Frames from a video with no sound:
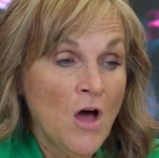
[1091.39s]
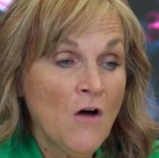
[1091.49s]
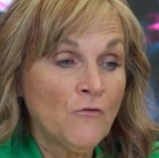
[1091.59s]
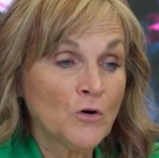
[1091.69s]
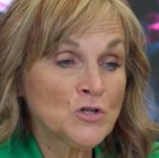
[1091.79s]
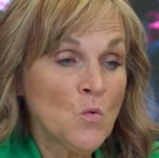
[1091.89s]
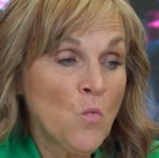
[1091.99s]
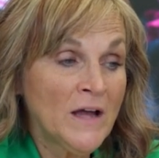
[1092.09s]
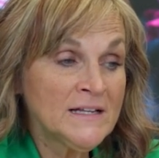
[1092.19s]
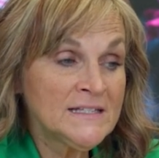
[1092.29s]
For to
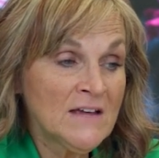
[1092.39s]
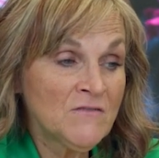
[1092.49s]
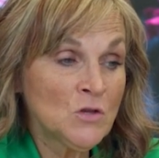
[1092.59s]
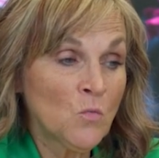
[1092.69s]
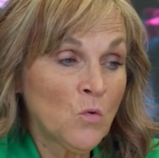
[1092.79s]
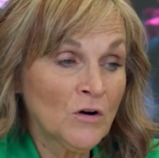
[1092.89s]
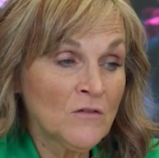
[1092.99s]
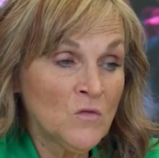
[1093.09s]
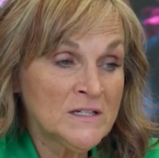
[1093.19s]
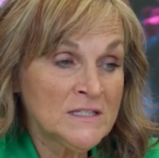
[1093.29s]
one is given the word
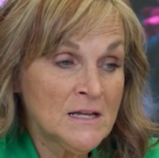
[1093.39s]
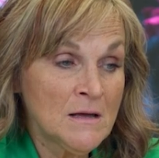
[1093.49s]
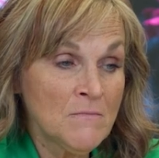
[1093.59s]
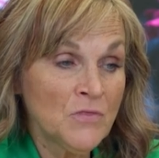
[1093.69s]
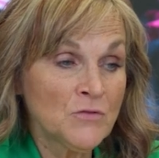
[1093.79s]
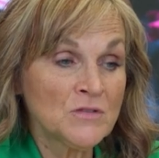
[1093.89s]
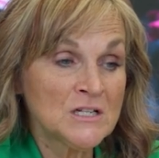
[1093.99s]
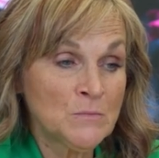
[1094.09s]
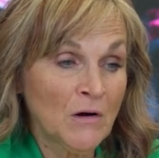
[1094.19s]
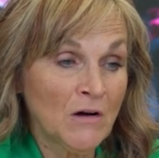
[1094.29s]
of wisdom through the
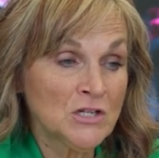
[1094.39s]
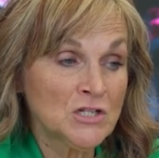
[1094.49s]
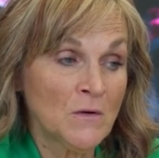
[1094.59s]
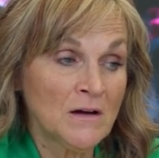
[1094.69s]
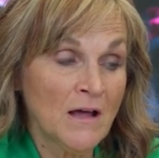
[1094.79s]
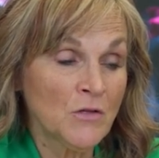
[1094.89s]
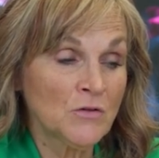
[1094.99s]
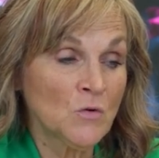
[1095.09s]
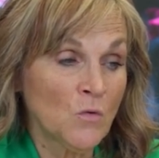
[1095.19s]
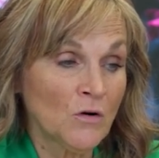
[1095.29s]
Spirit, to another
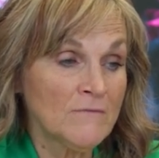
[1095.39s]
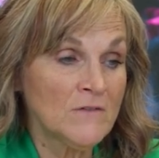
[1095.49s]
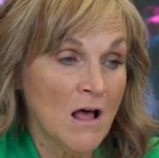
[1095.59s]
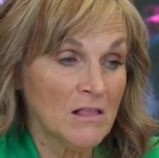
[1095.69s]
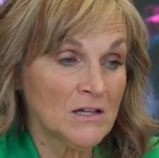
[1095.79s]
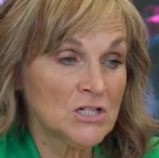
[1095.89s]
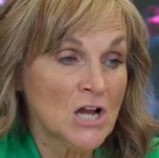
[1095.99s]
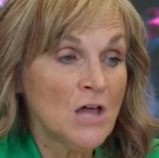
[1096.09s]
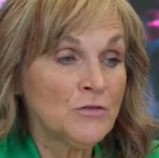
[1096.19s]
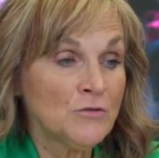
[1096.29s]
the word of knowledge
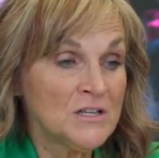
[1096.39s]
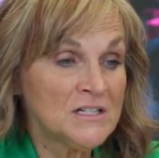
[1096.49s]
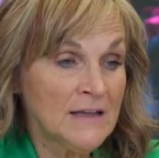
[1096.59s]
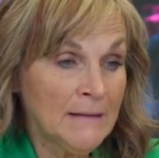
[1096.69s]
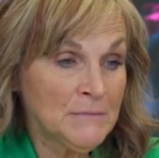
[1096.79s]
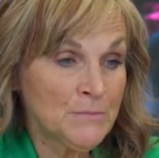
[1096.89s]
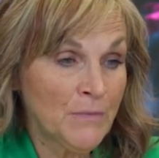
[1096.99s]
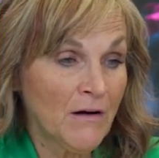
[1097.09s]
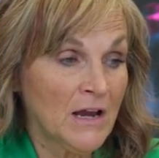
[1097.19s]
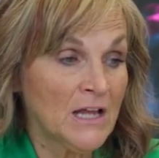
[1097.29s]
through the same
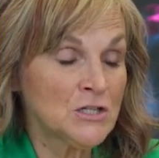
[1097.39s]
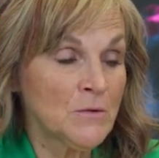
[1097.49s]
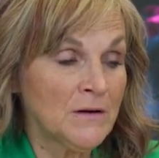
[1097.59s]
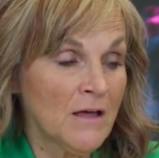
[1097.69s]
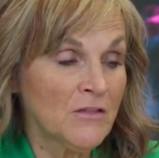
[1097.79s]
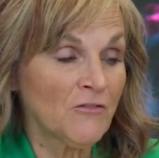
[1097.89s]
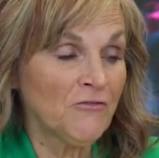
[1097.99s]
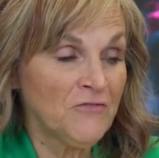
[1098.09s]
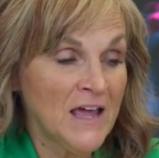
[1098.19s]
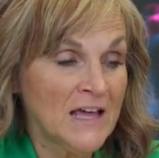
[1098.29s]
Spirit, and to another
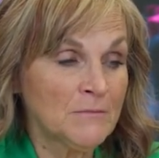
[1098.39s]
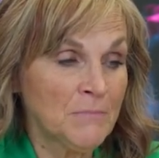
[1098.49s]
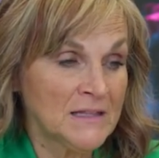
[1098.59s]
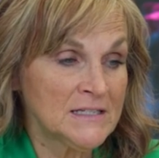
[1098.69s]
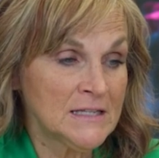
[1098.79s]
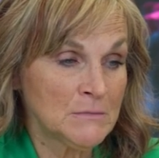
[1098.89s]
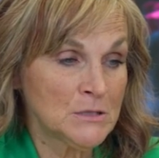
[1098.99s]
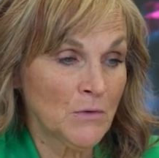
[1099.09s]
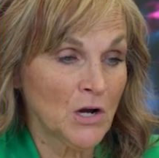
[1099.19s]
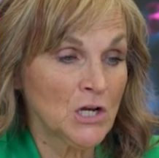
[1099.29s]
faith by the same
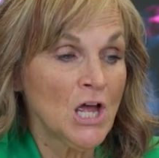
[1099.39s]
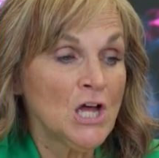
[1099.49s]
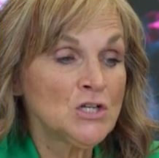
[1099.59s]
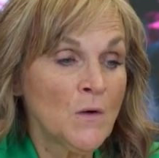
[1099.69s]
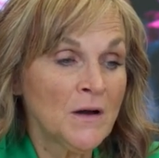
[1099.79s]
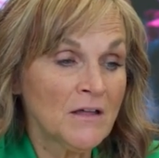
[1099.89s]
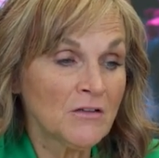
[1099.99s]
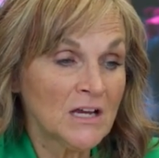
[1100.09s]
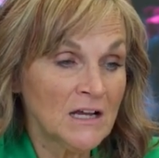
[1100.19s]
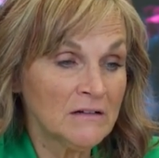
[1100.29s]
Spirit, to another
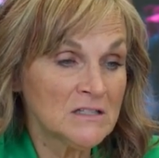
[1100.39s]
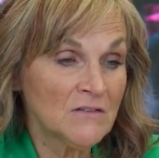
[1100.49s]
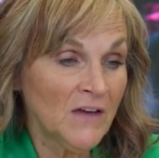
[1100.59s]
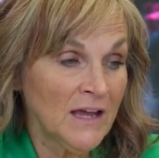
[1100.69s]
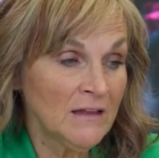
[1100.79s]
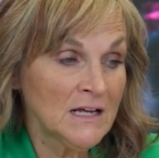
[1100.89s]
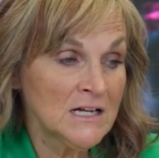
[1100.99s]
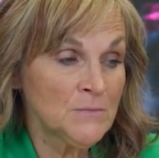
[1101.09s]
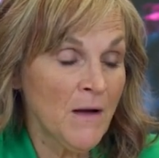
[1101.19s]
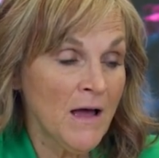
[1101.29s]
gifts of
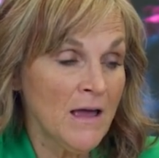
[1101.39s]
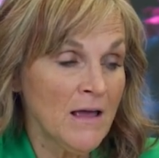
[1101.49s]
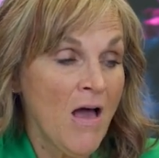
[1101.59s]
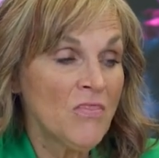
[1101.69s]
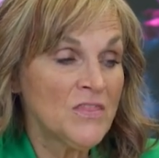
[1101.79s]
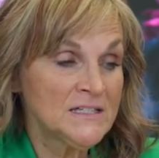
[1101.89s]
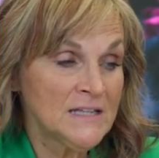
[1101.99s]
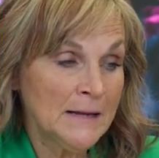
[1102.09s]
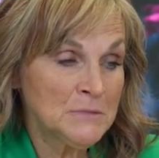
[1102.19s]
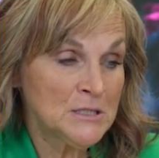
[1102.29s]
healings by the
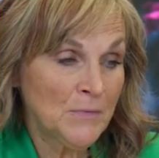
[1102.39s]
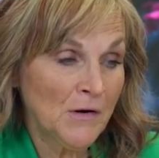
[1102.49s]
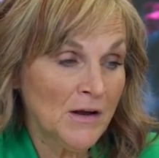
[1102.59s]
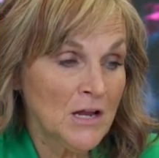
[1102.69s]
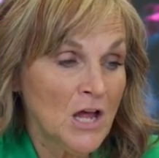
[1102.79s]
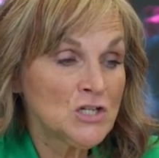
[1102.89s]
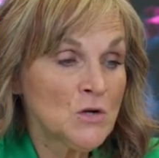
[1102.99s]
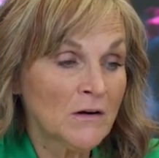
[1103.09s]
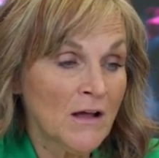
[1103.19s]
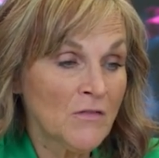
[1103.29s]
same Spirit,
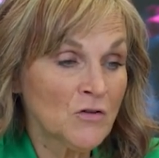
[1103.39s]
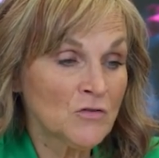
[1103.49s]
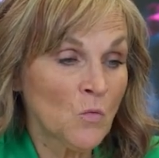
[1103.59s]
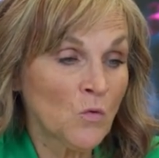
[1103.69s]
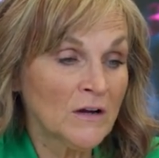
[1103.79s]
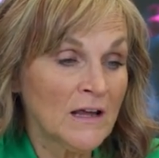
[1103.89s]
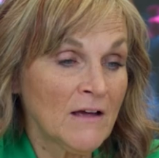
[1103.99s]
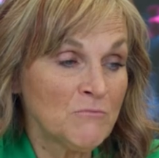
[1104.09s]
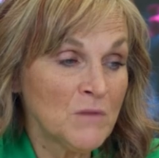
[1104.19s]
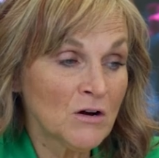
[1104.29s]
to another the working
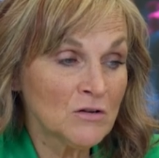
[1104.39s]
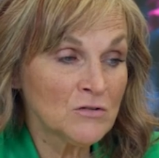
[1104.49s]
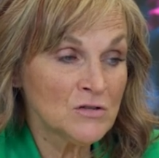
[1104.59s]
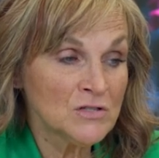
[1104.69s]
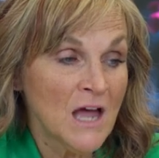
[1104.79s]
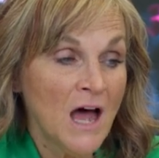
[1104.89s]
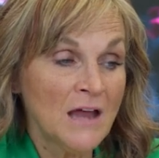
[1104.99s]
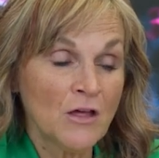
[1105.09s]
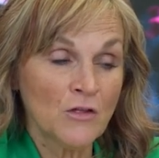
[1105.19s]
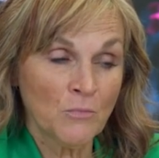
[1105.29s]
of miracles,
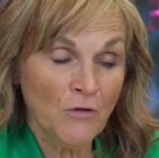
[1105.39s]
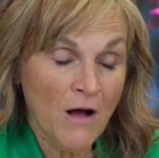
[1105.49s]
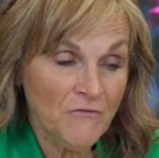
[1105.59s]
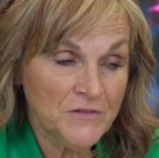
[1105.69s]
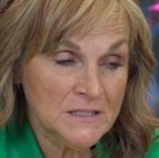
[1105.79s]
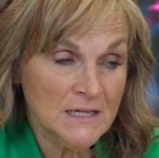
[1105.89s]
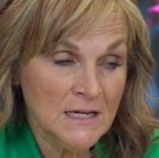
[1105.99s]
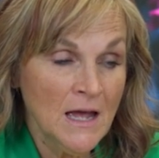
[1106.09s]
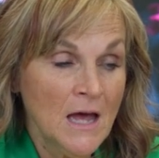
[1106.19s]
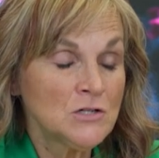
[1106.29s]
another
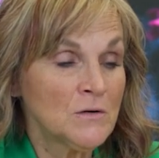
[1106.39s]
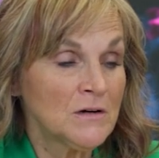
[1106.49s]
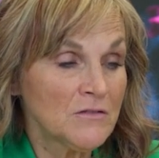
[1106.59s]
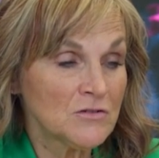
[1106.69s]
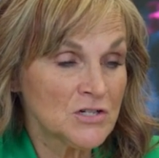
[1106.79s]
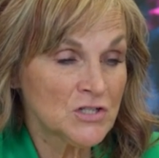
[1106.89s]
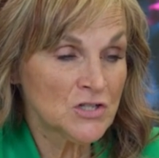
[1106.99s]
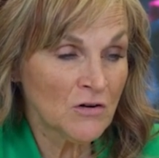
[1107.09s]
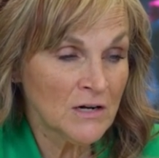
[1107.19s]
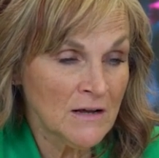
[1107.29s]
prophecy, to another
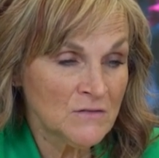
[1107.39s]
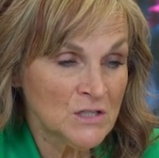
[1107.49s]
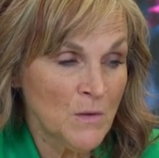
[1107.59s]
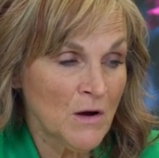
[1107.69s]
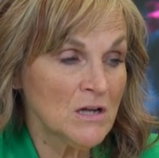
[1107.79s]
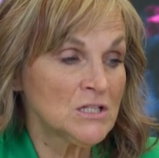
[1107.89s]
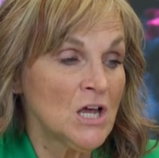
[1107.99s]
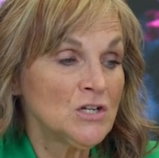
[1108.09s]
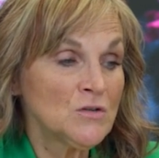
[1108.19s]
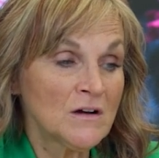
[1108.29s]
discerning of spirits,
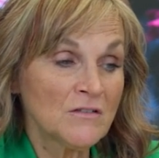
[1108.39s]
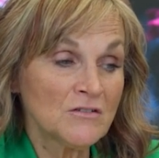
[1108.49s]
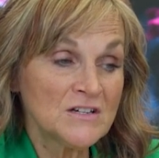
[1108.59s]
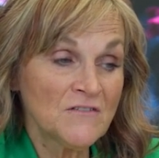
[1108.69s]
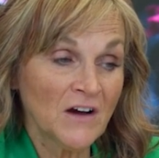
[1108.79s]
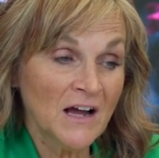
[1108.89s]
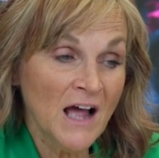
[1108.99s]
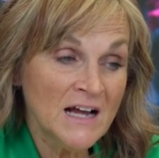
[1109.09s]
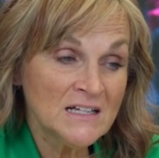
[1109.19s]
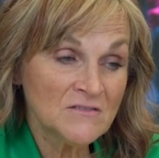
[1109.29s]
to another different
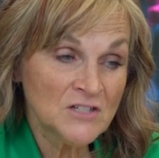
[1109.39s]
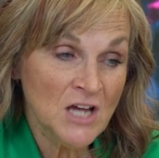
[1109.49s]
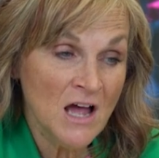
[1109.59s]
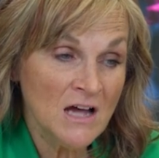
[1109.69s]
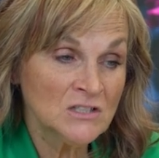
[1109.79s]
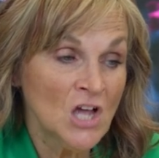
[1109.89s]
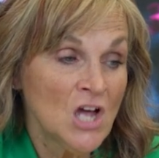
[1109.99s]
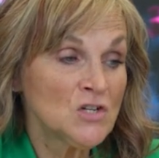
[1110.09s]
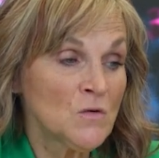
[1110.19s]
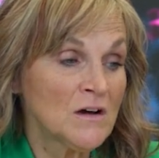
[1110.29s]
kinds of tongues,
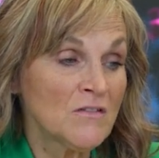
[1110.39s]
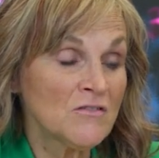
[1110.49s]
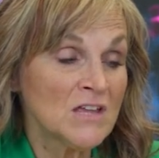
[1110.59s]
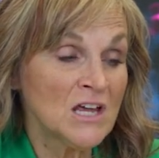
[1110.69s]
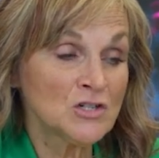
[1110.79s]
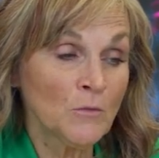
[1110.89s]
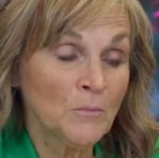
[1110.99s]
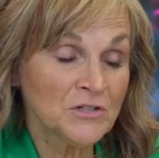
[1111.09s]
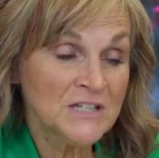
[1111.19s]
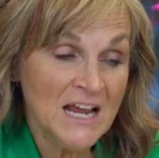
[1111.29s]
to another the
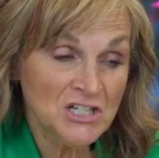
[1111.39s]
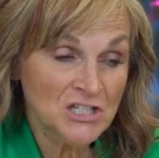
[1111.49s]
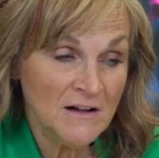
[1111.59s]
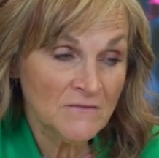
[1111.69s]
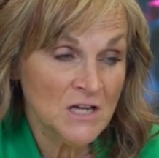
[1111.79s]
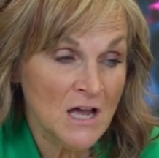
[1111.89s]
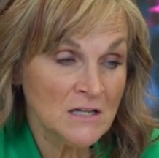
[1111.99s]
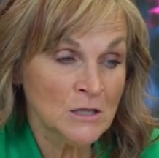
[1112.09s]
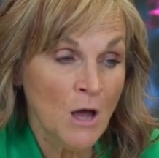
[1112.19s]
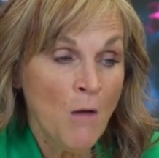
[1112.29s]
interpretation of tongues.